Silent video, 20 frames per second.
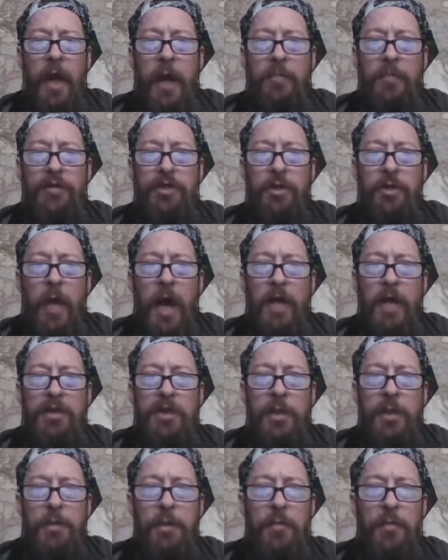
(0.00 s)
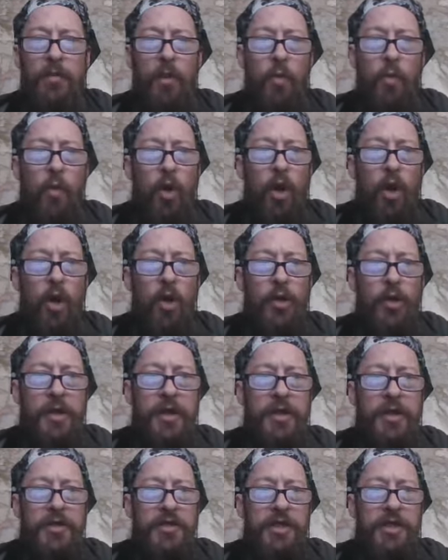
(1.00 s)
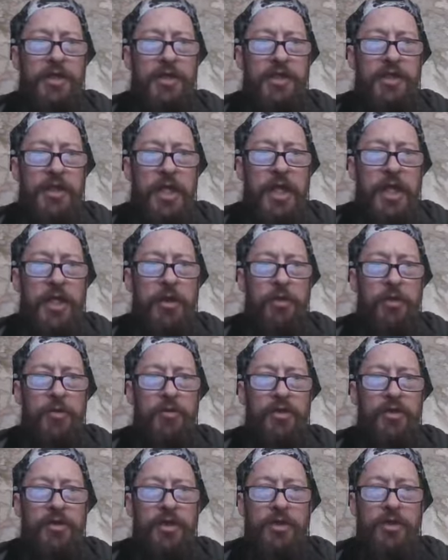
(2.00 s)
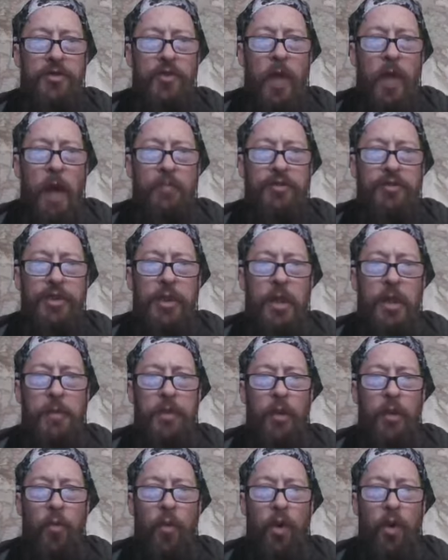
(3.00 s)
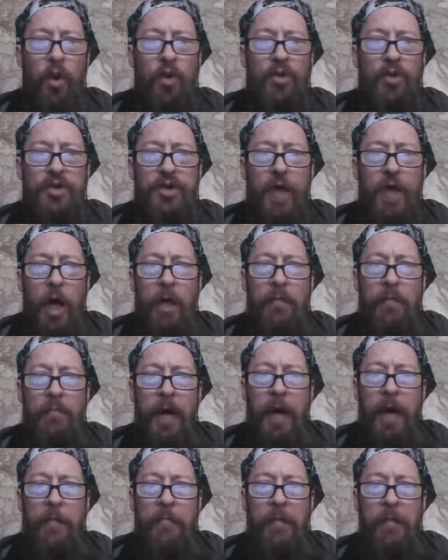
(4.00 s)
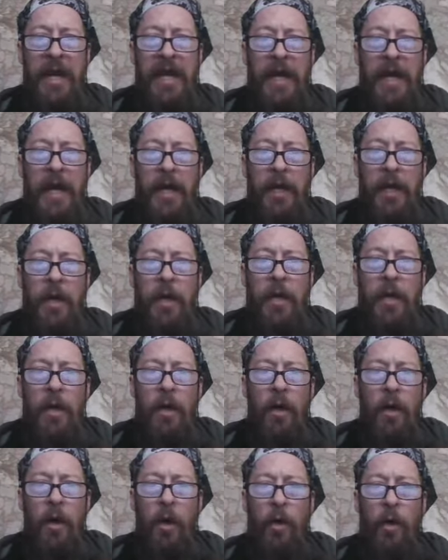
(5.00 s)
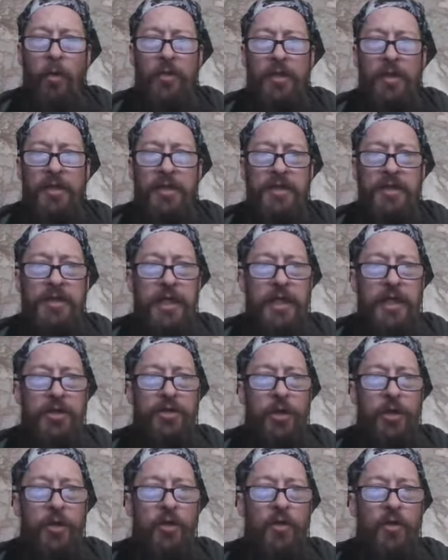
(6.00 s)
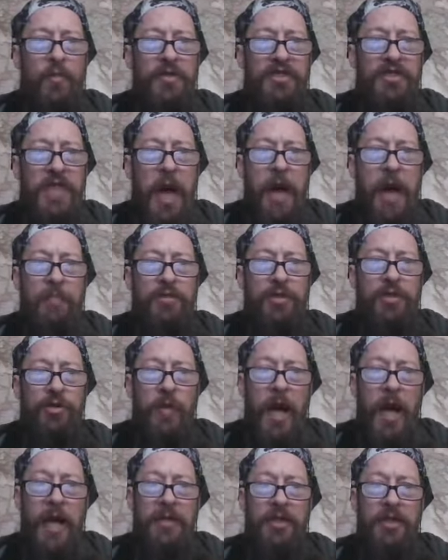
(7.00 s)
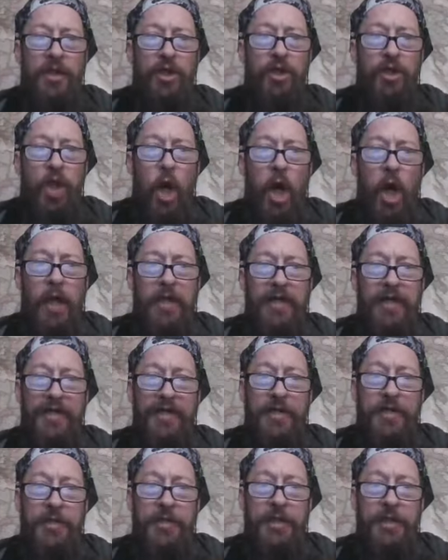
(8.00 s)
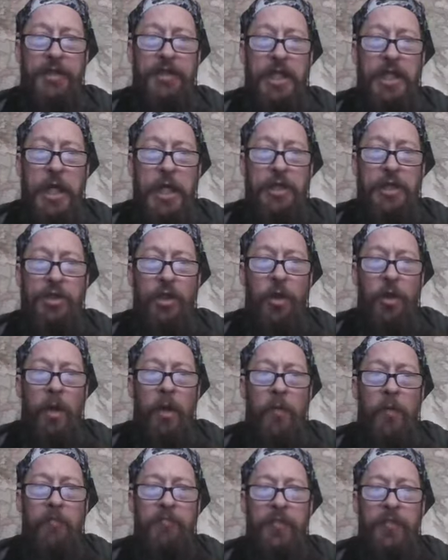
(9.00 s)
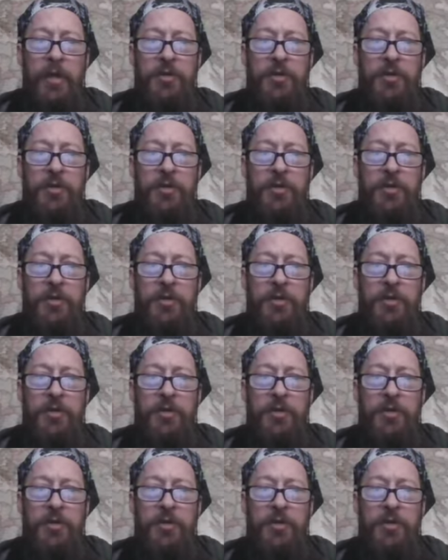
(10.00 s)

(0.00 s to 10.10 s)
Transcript: The abstraction from the word is to see through the disruption of the word done by man. Only the teacher, whom is abstract in thought, is the teacher.